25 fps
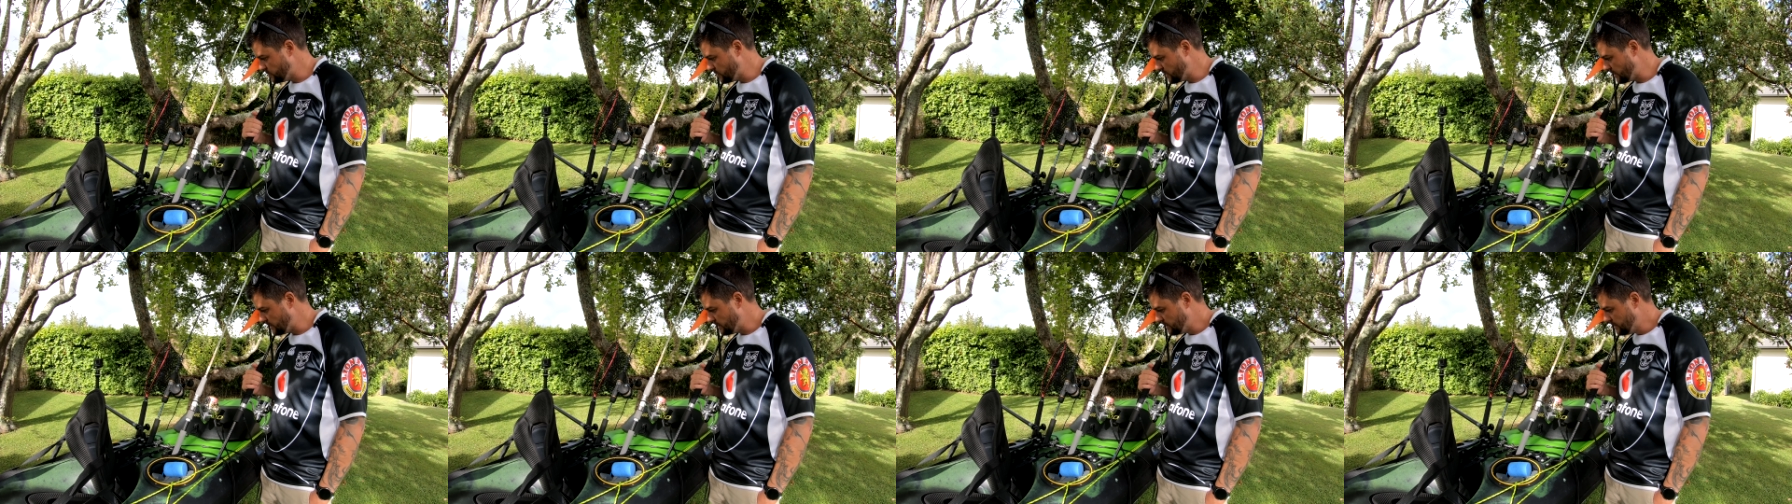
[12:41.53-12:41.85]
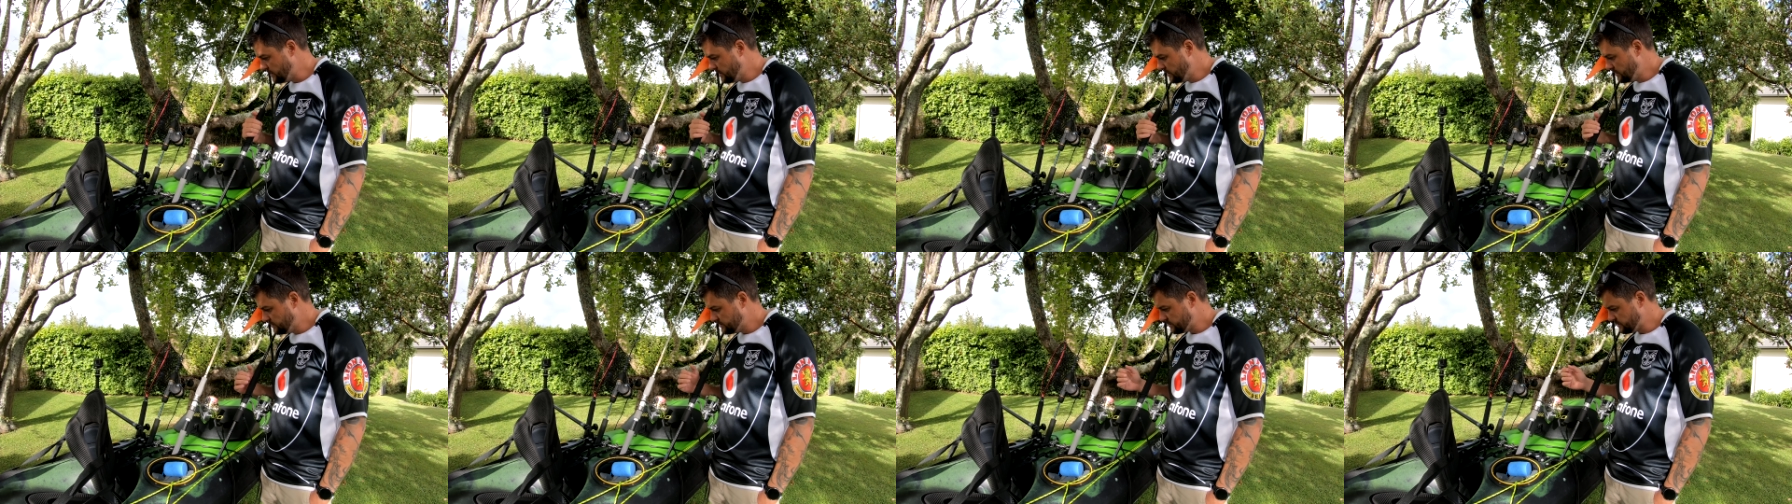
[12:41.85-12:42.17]
But
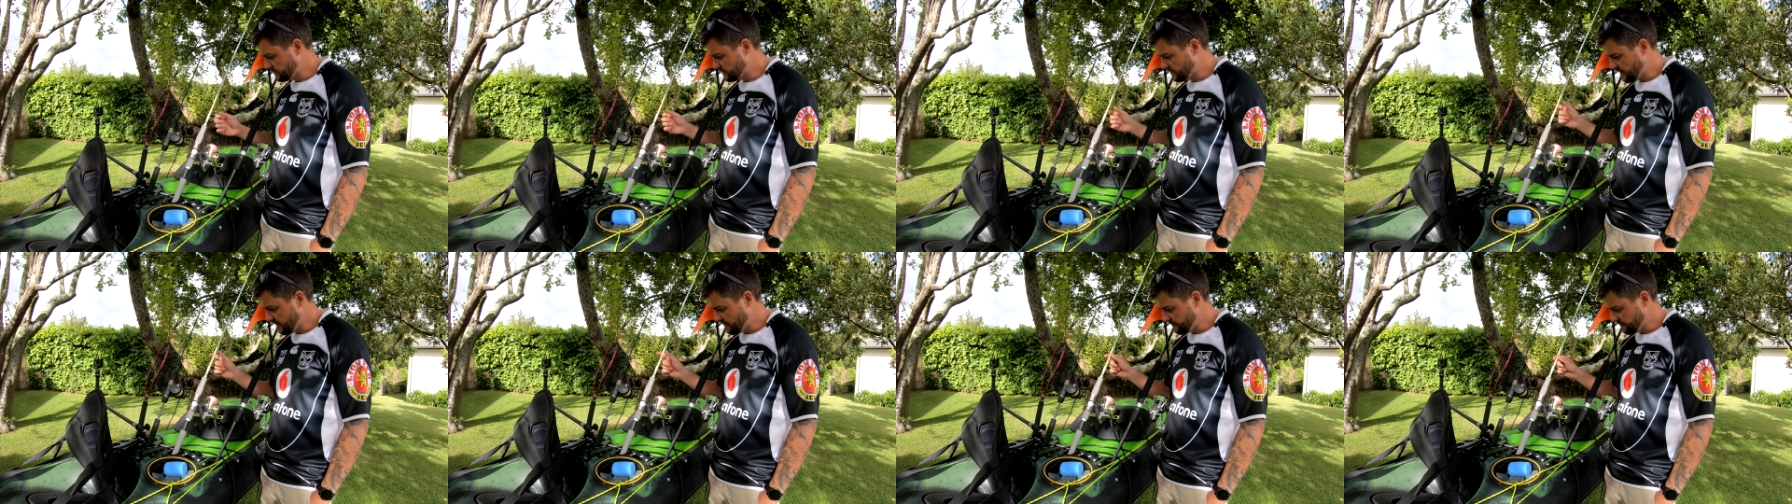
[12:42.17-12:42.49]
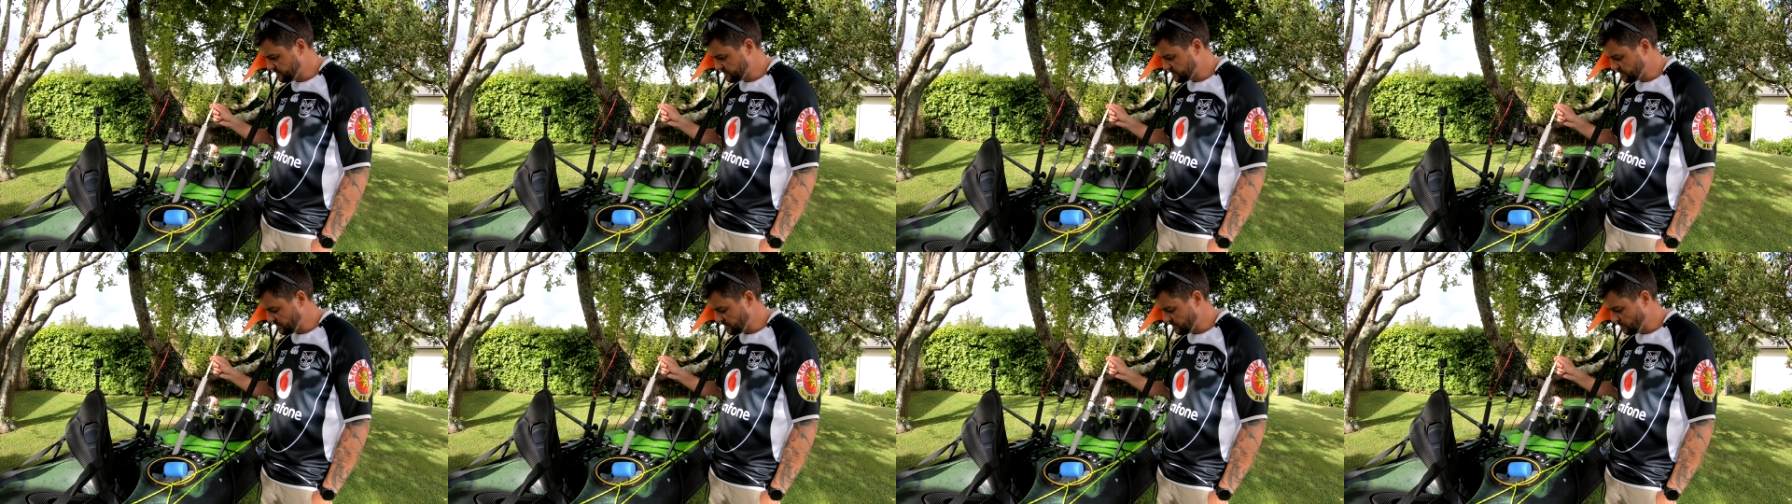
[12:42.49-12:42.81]
it's good to have
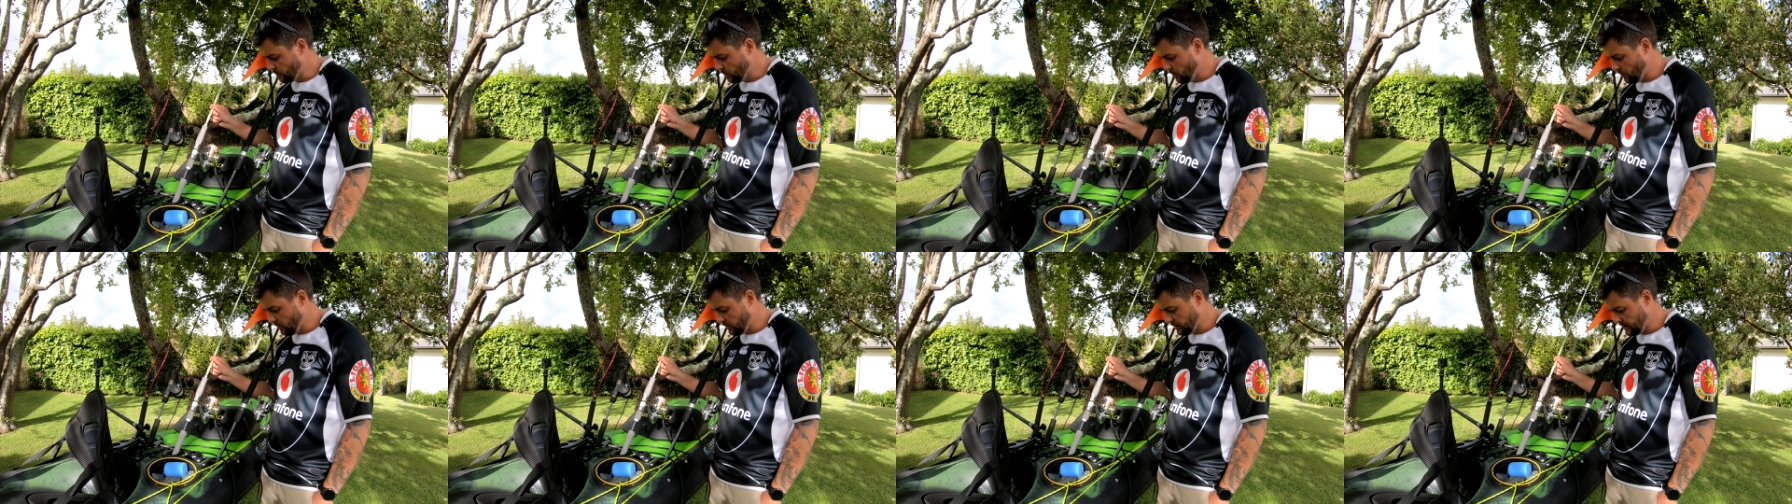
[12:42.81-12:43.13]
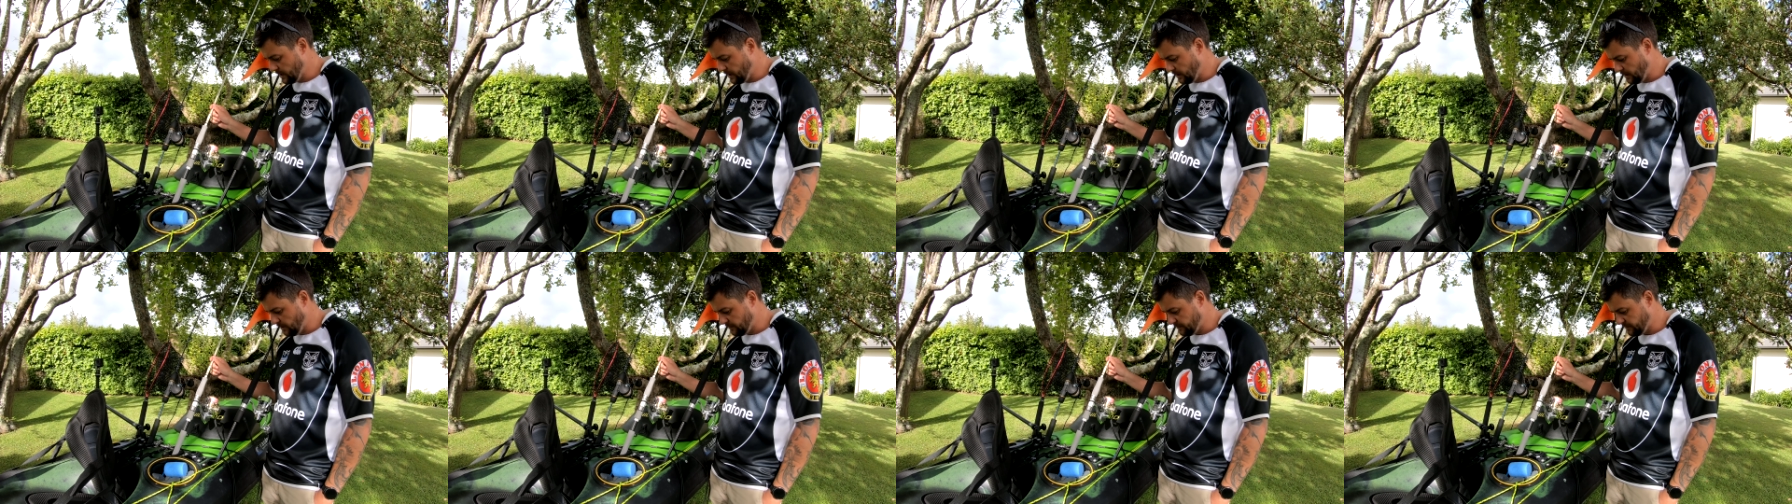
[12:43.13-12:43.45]
this on the water.
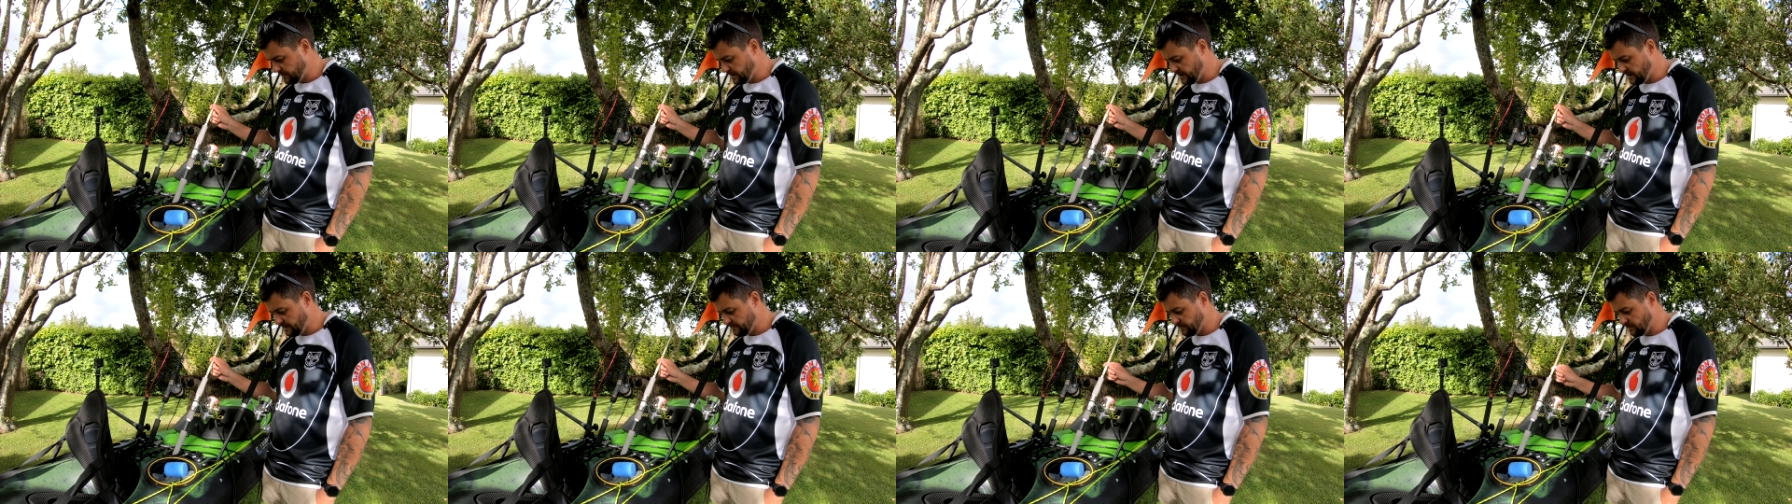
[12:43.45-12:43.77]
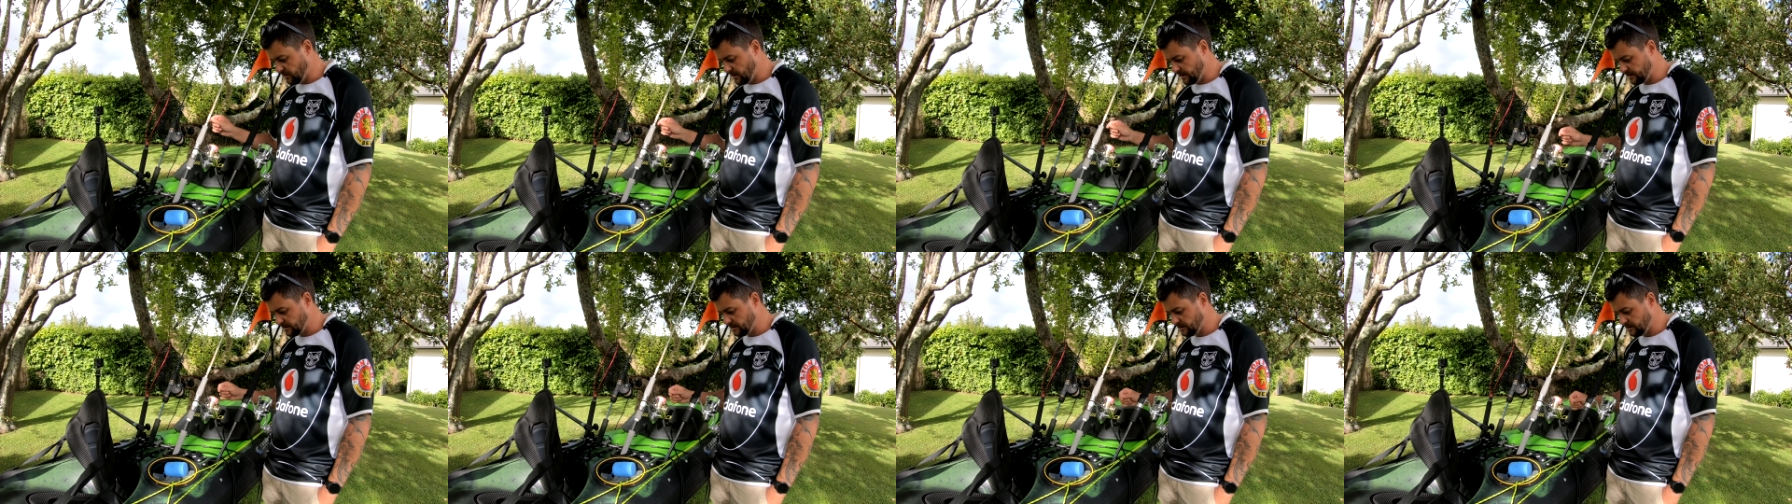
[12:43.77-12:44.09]
I'll often have
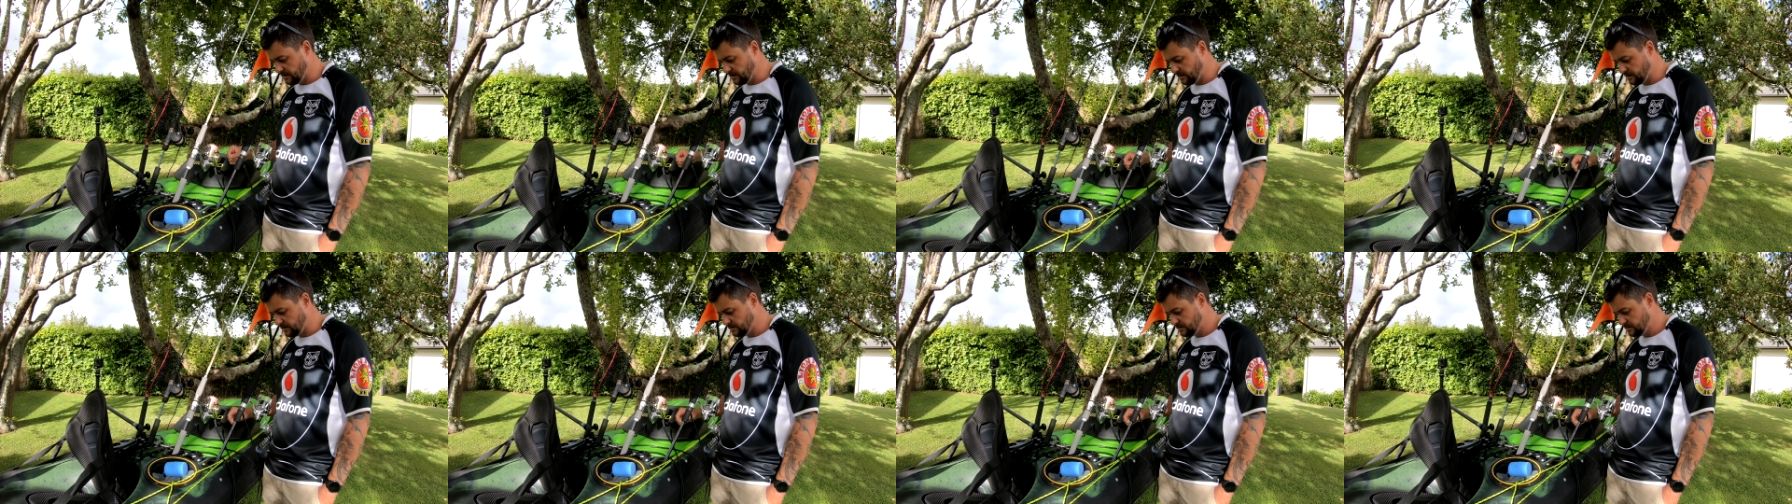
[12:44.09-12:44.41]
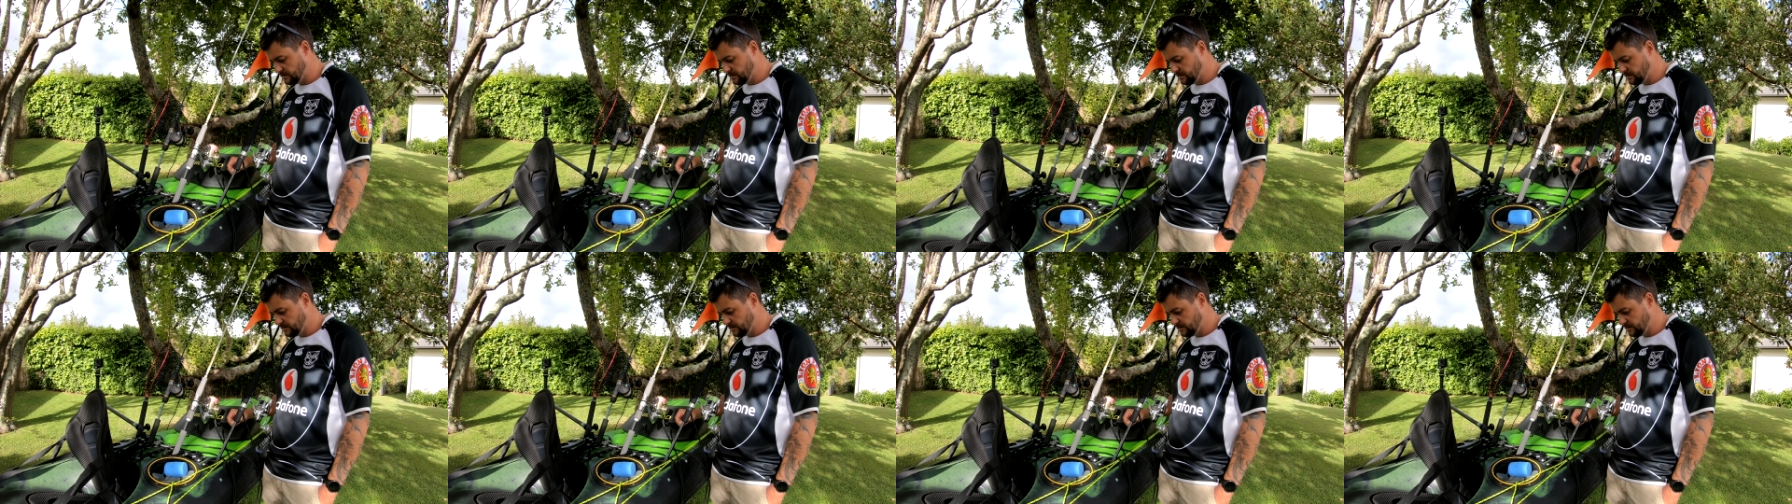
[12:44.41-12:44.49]
like a,